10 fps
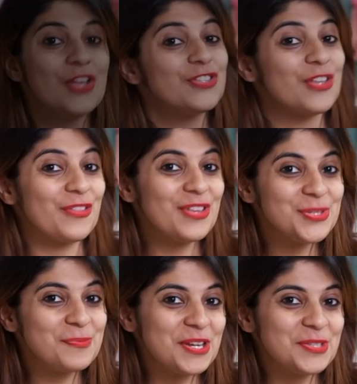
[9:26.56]
So
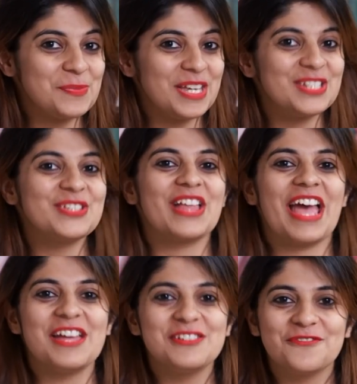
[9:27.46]
this brings me to the
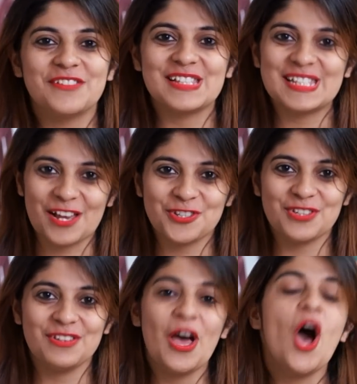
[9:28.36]
end of this
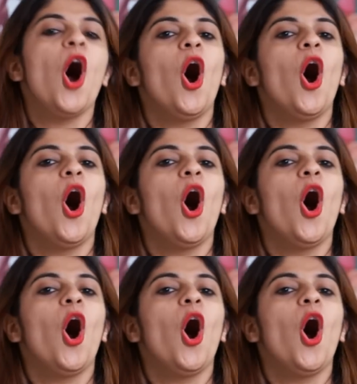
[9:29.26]
session.